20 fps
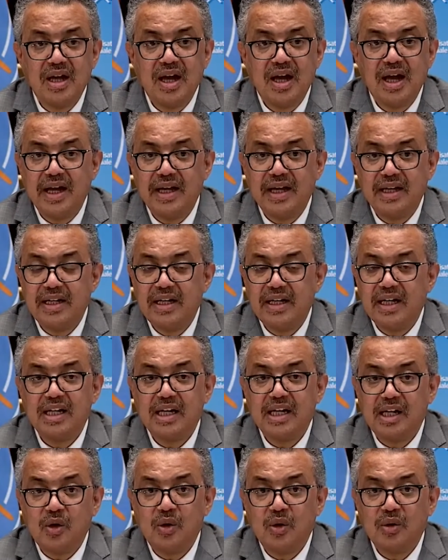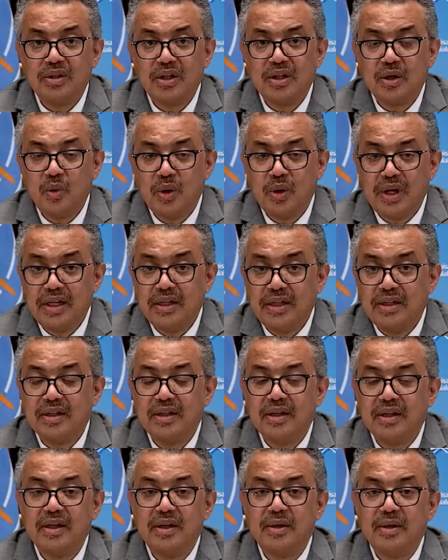and along the way,
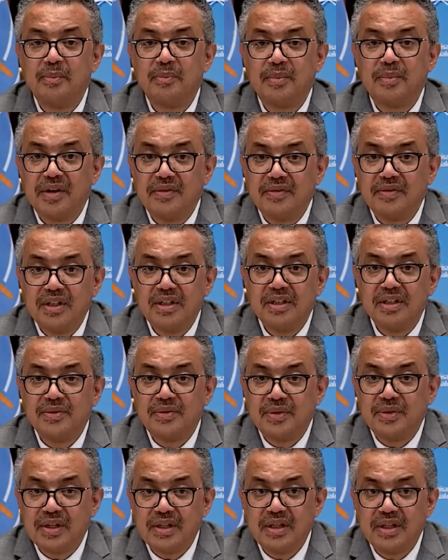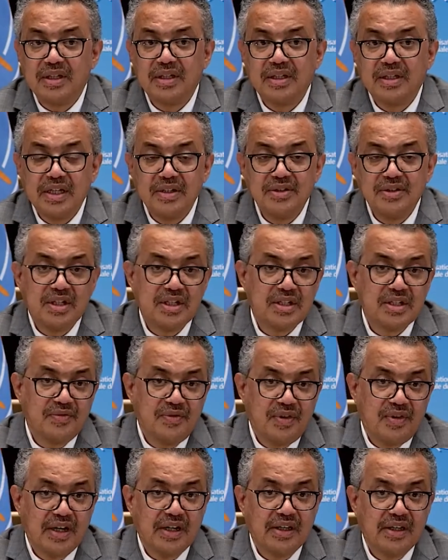prevent further dangerous
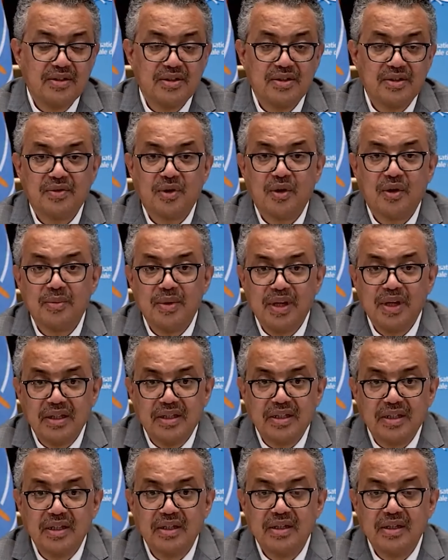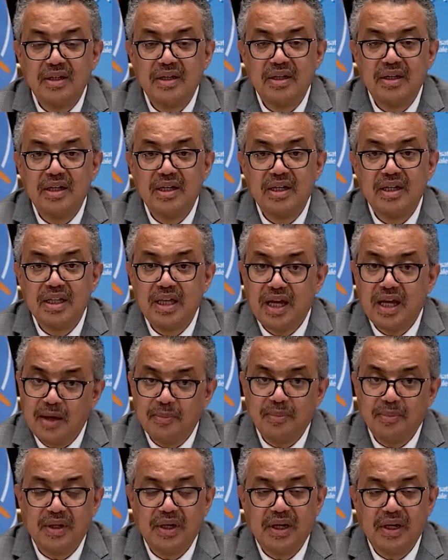variants from getting the
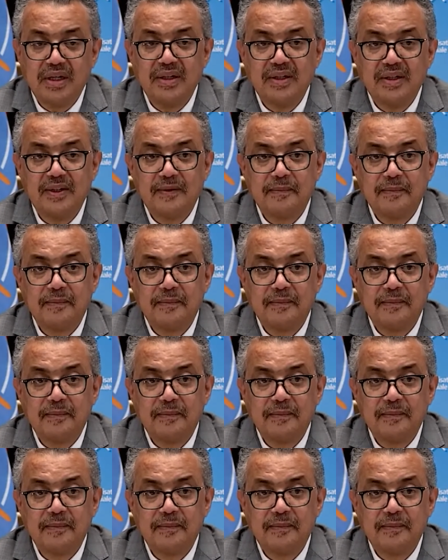upper hand.